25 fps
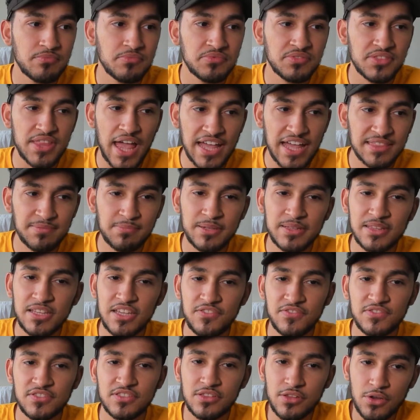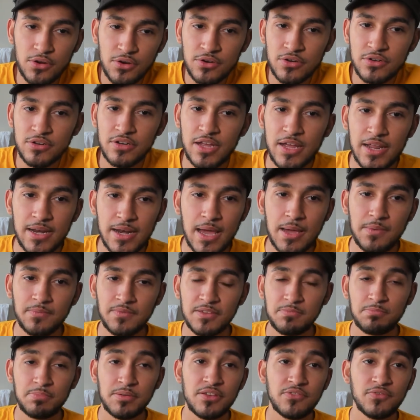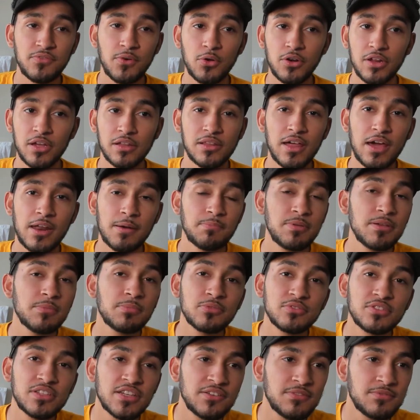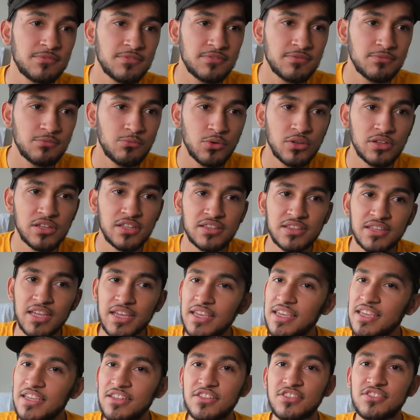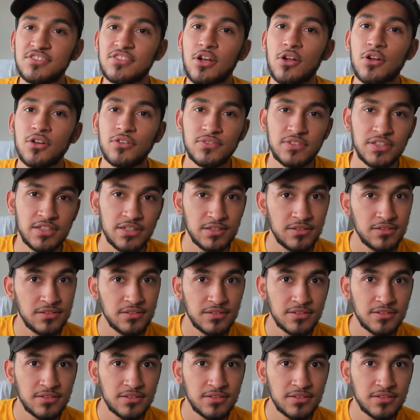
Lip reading: I believe, 3rd in MVP voting, a lot of people didn't really think he deserved it.